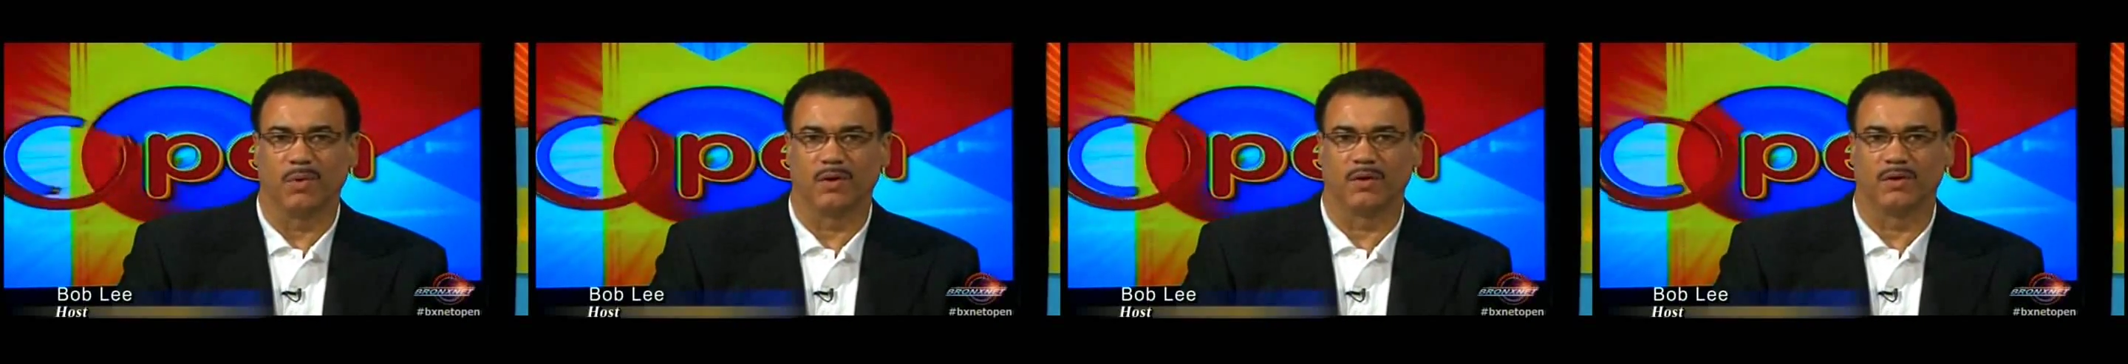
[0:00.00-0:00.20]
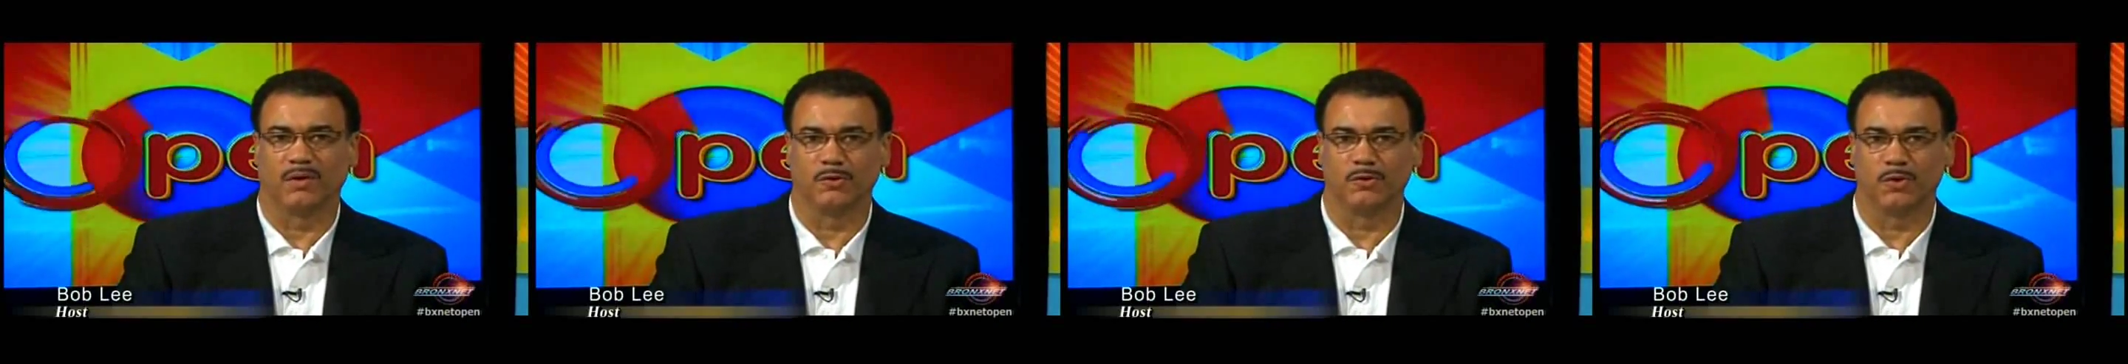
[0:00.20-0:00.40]

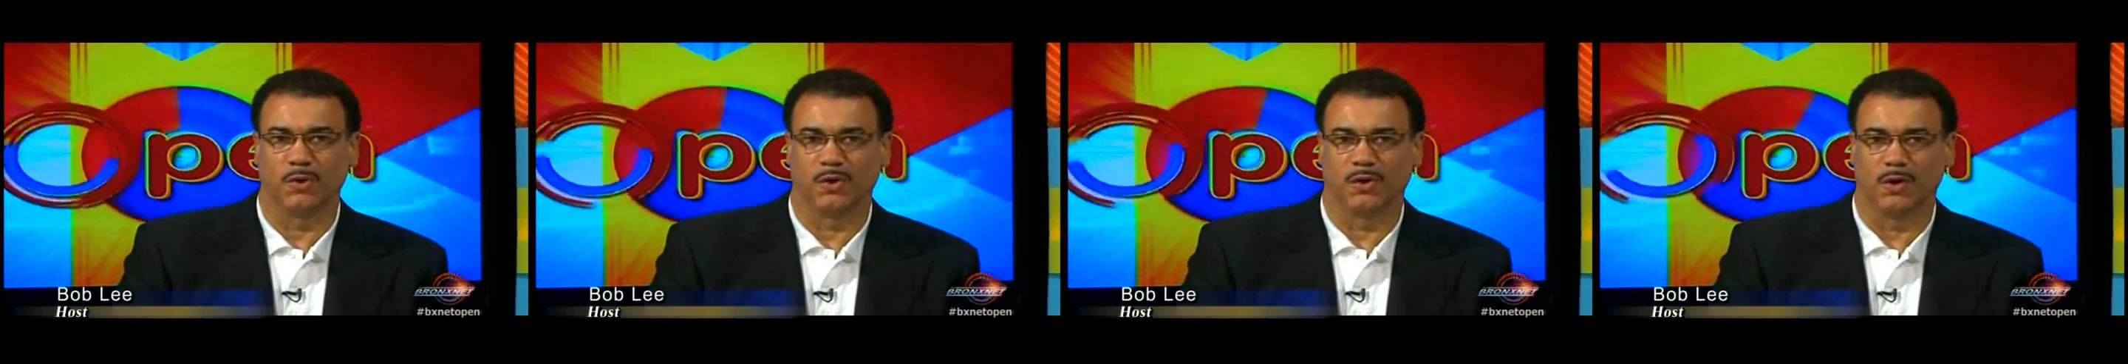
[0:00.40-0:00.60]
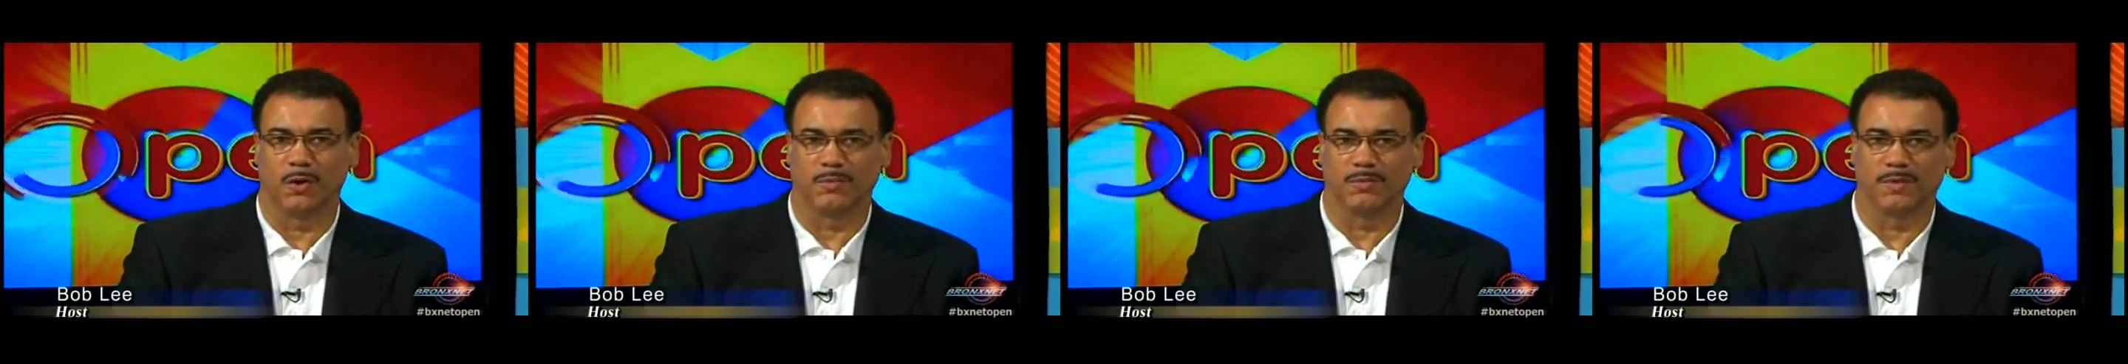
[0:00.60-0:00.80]
one of those
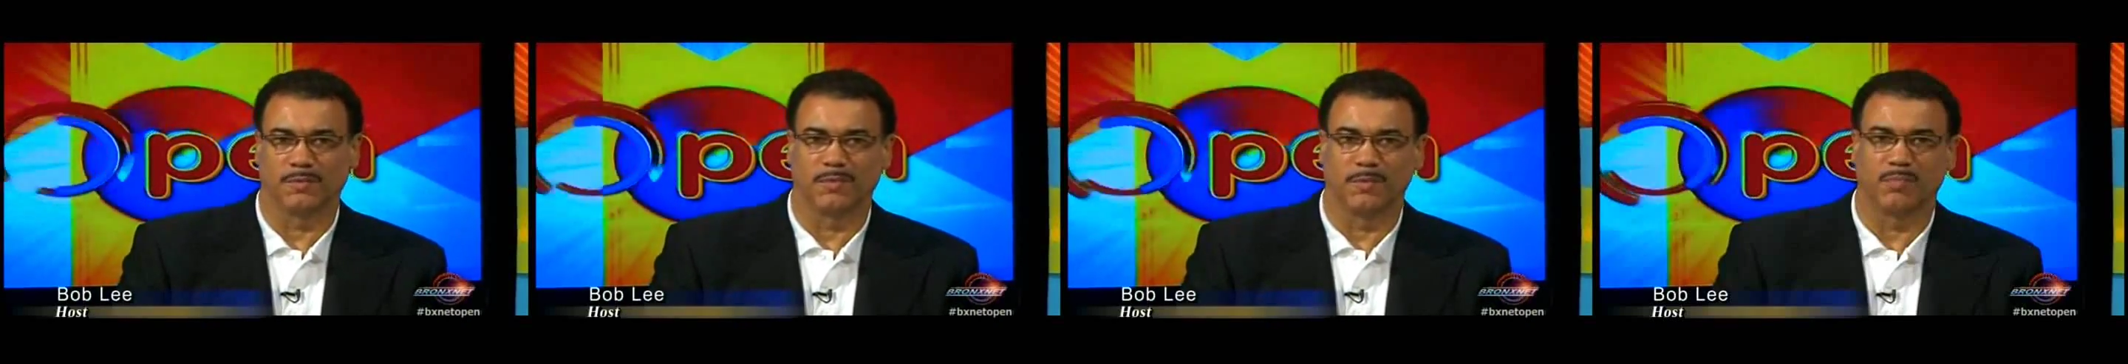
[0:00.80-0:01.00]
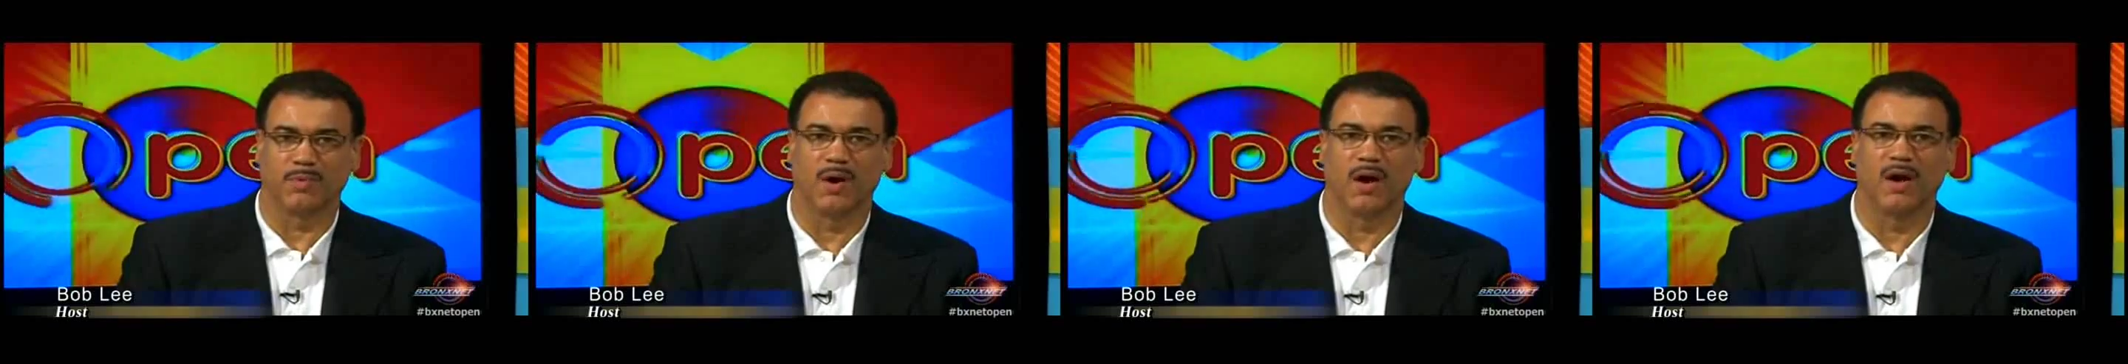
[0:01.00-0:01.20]
shows that opens
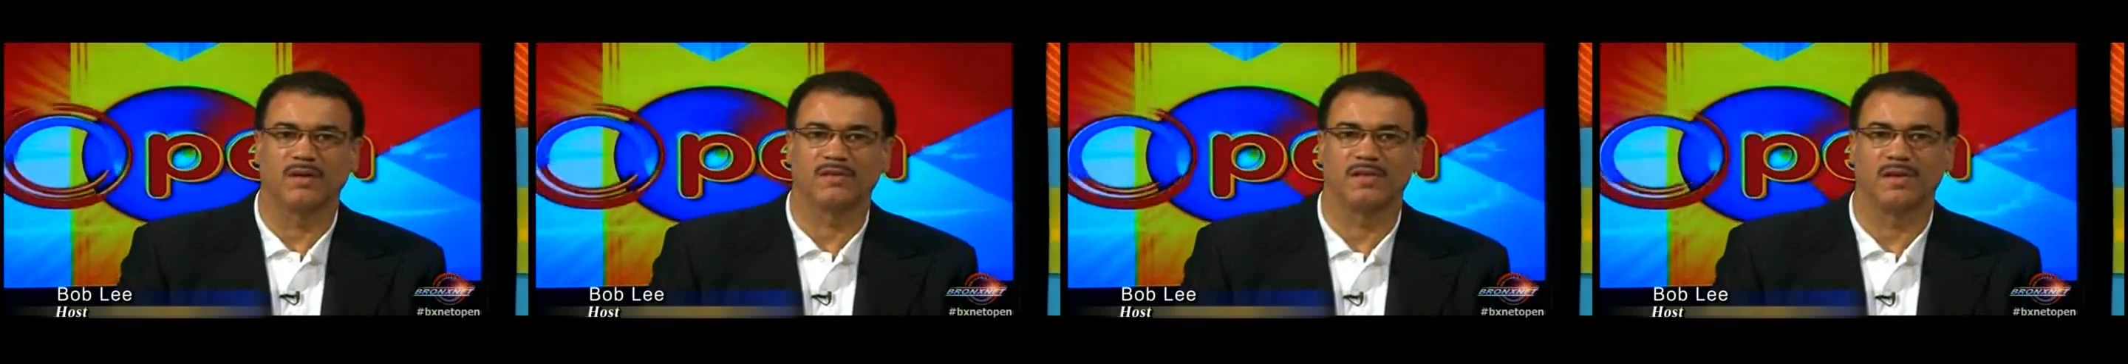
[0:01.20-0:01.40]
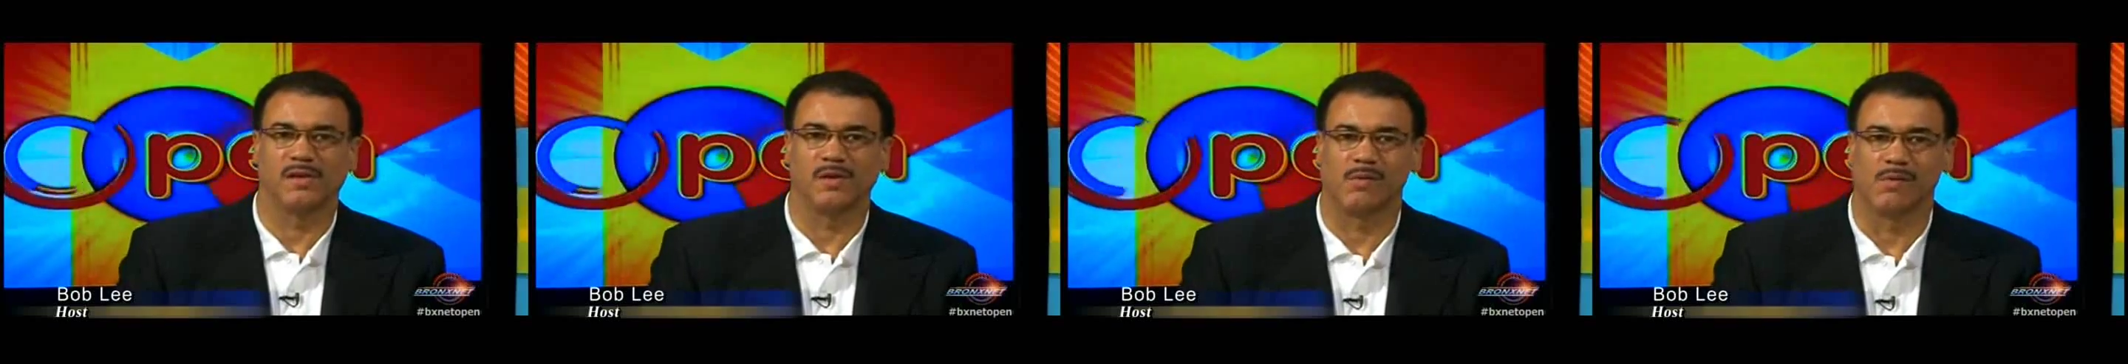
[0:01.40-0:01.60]
up the
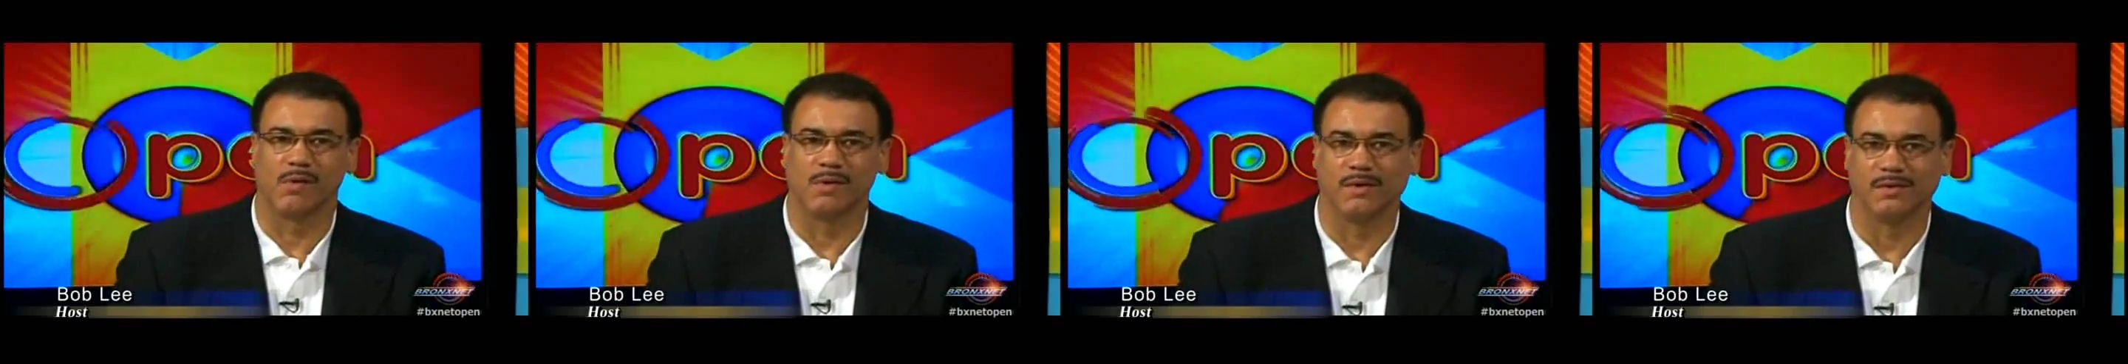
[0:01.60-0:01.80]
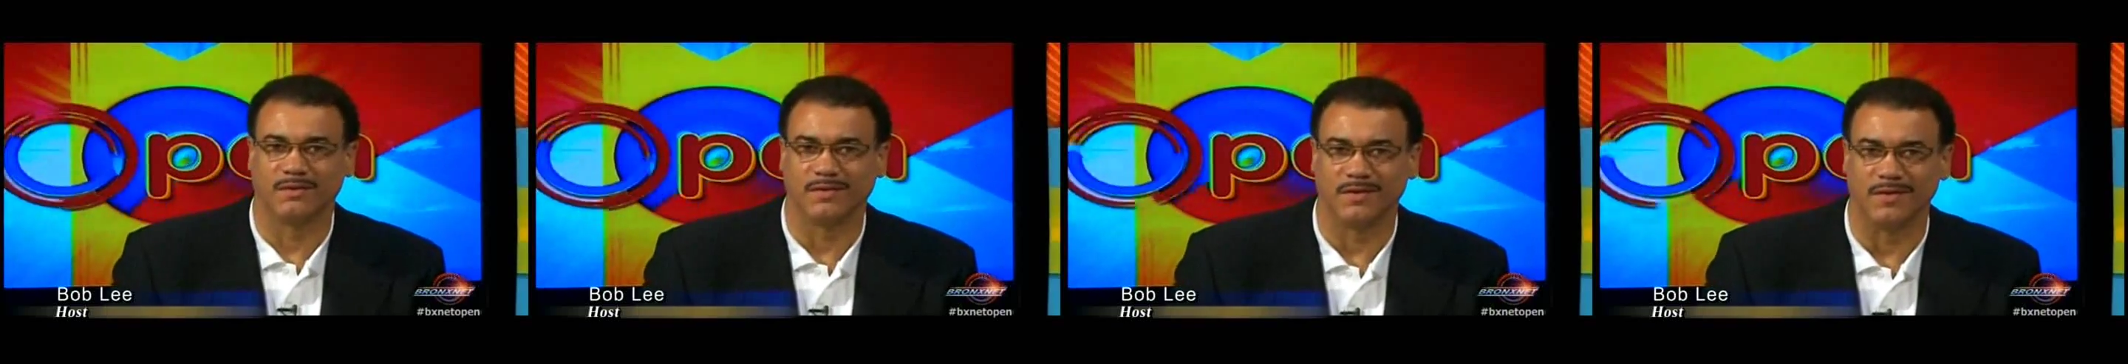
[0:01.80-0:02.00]
Bronx and the
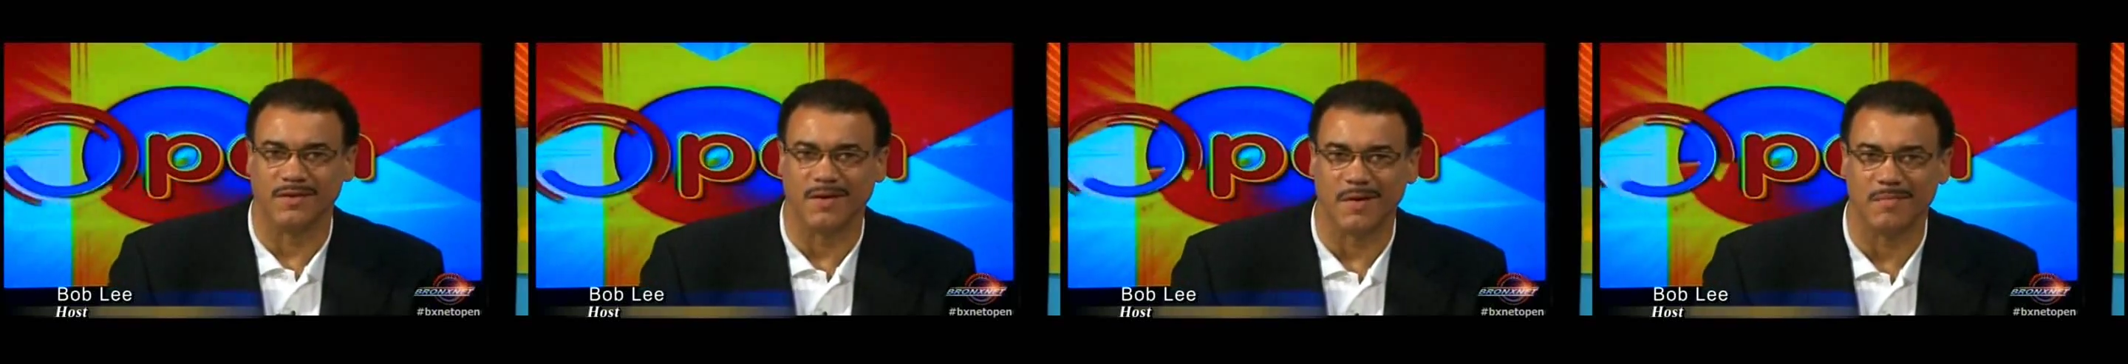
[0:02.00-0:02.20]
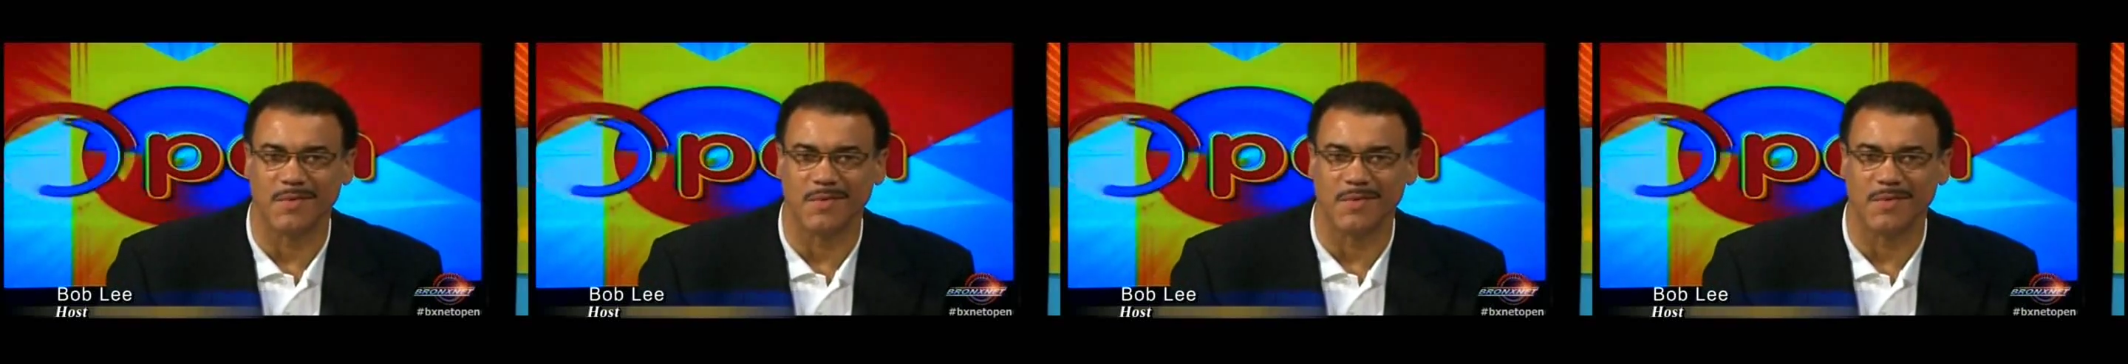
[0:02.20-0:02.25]
world to you.